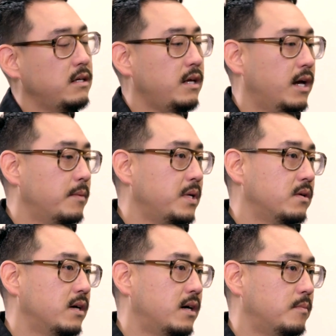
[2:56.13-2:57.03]
Yeah, I mean,
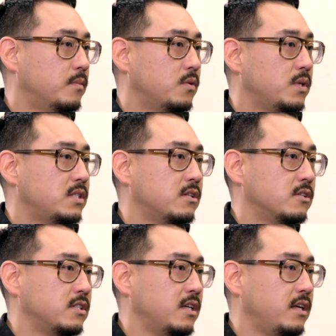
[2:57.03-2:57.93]
um, we still
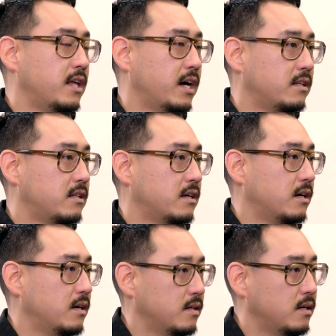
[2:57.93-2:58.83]
see that
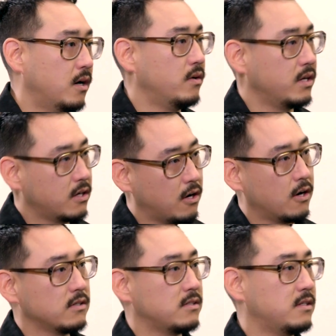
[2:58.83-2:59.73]
uh, owning
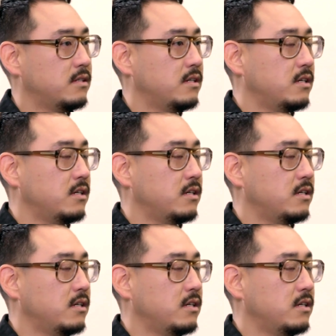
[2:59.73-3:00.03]
cars and